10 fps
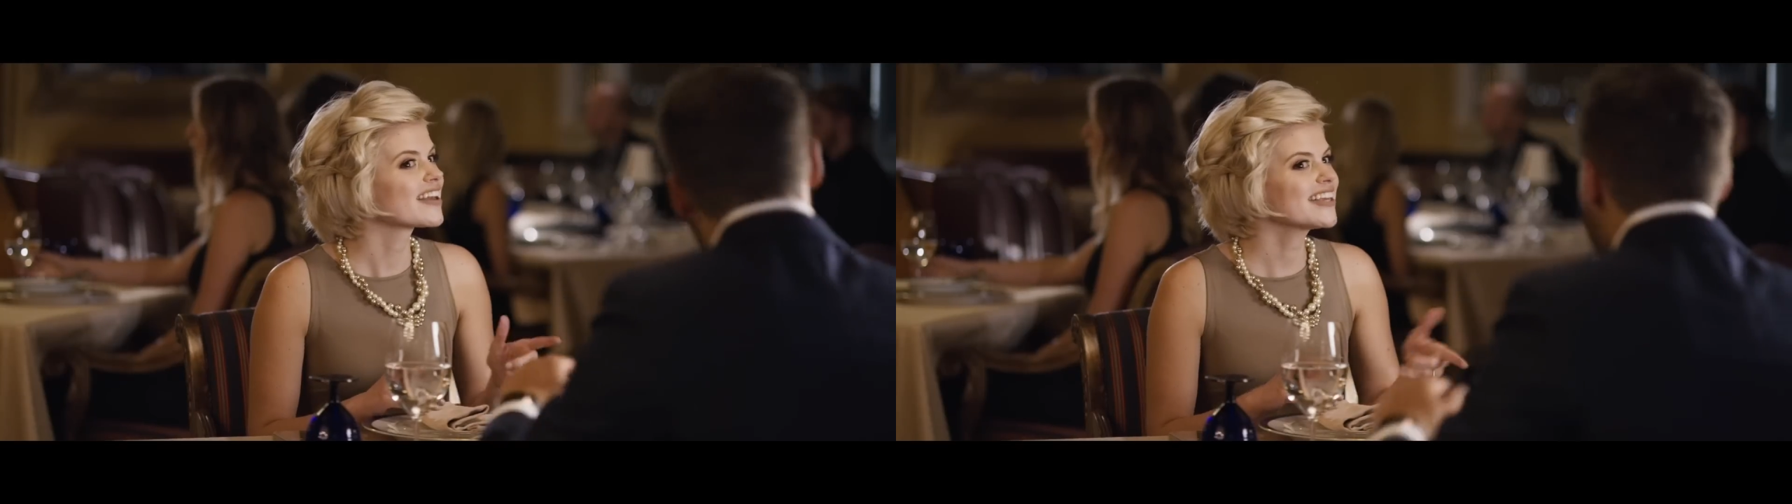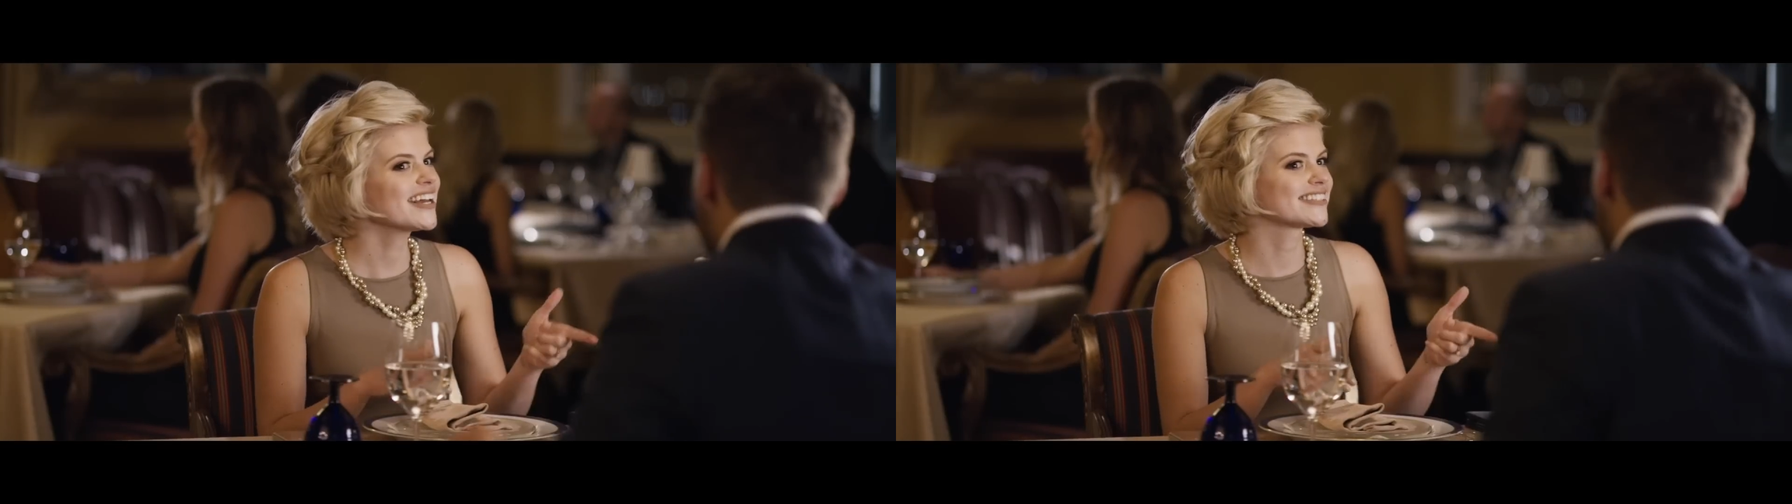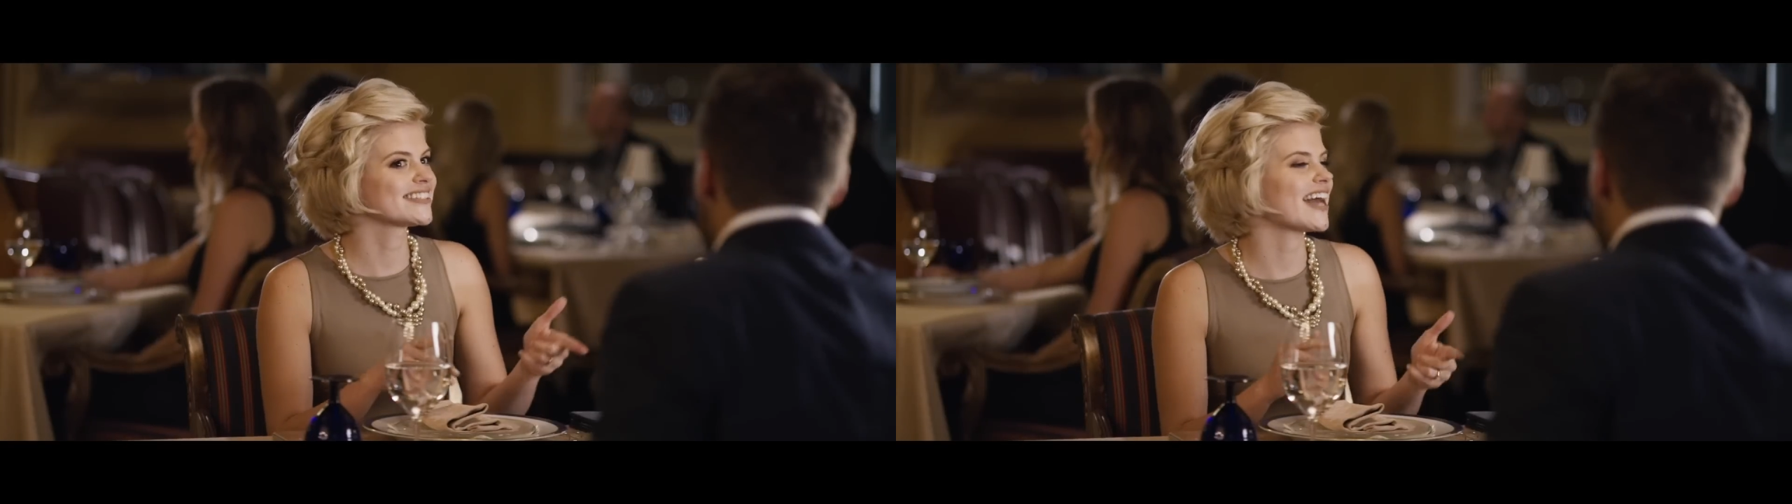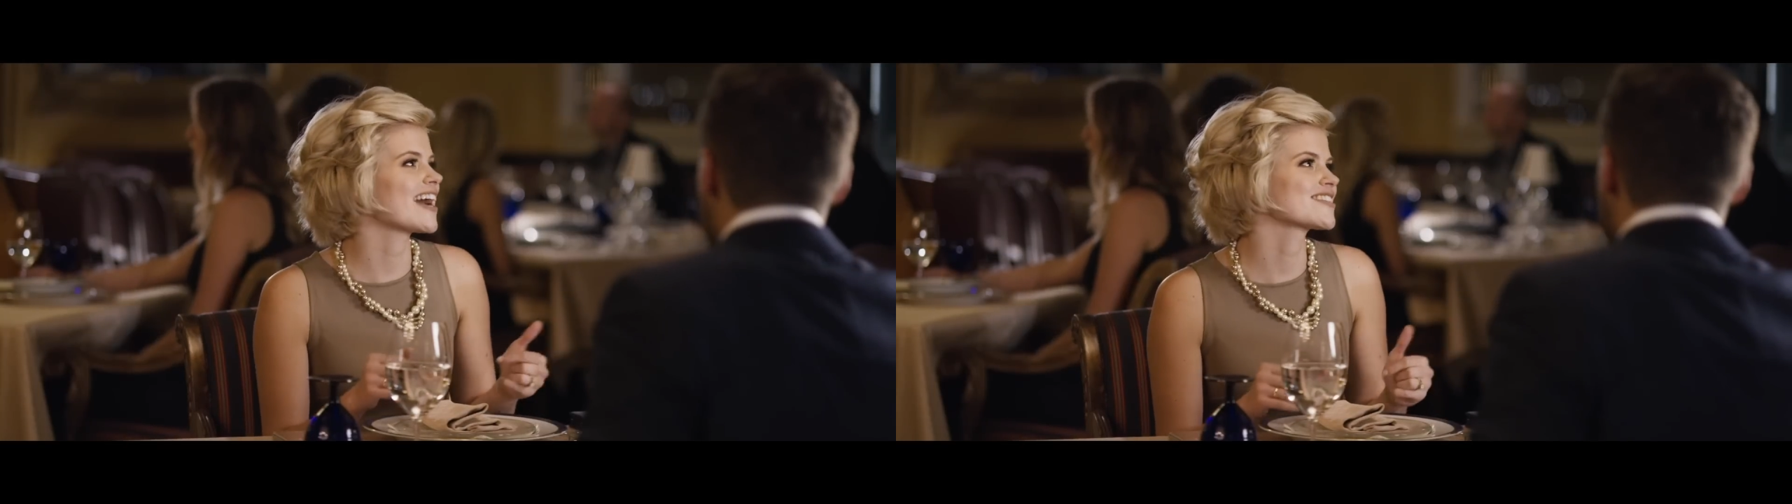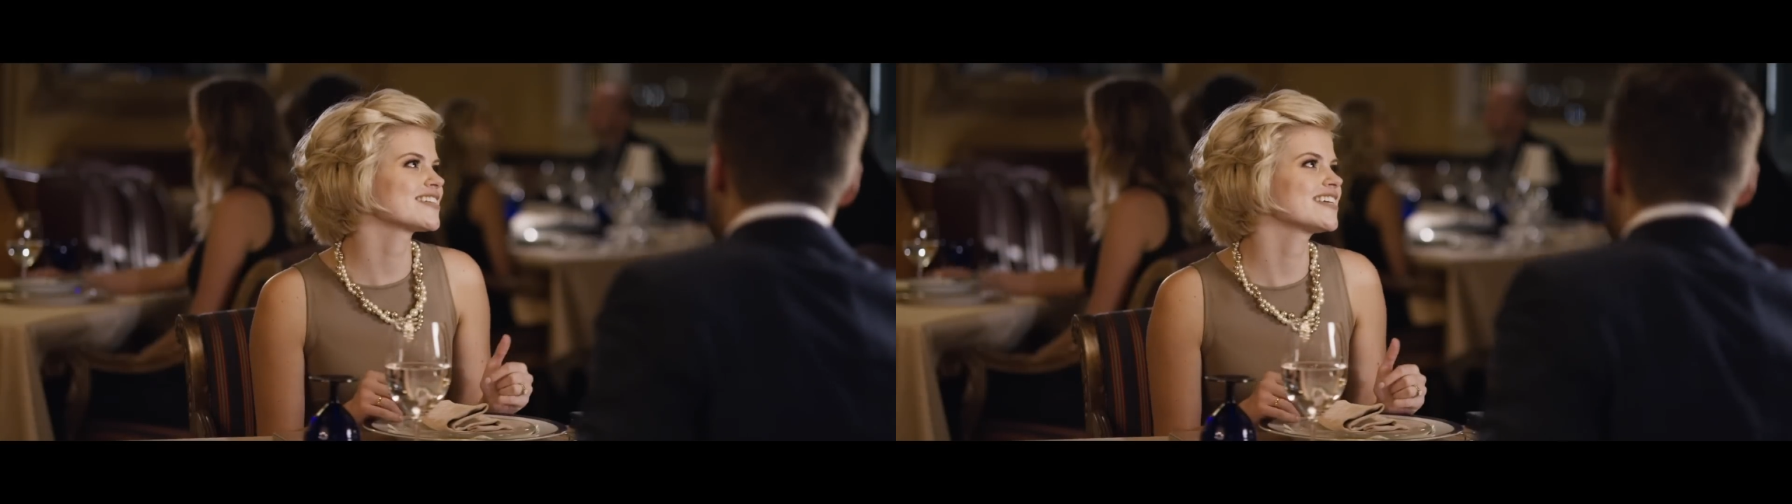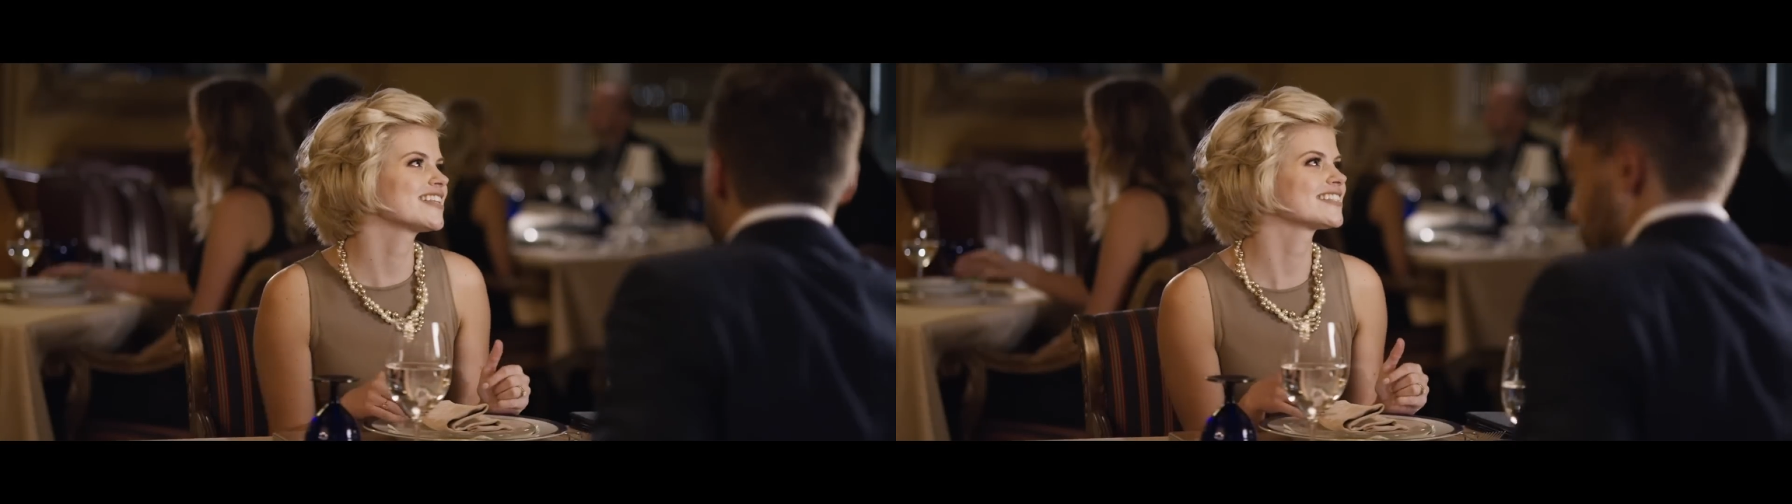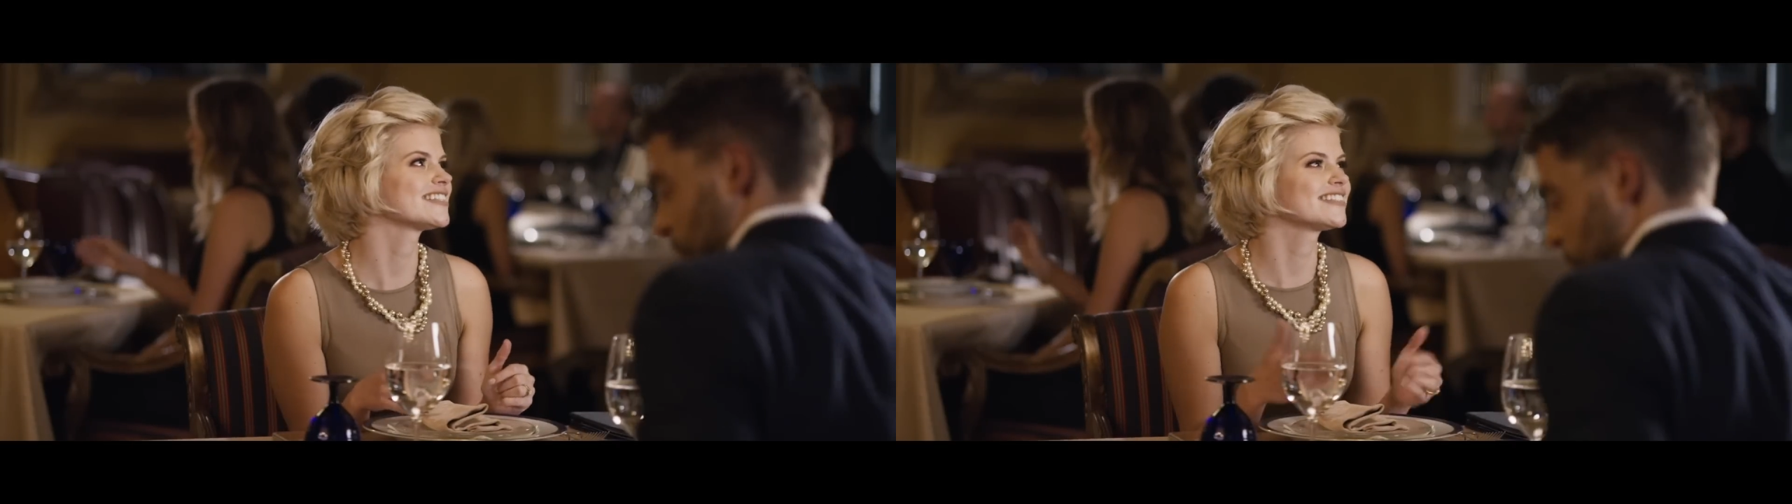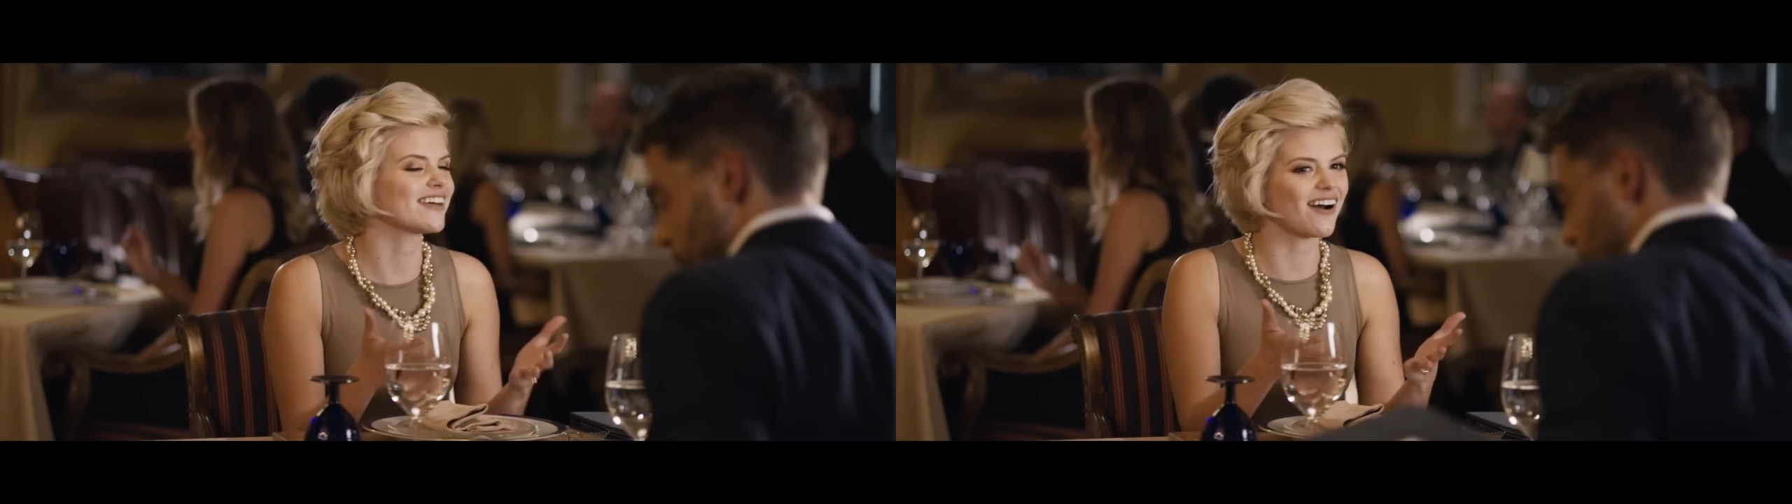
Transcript: Yes, actually, this is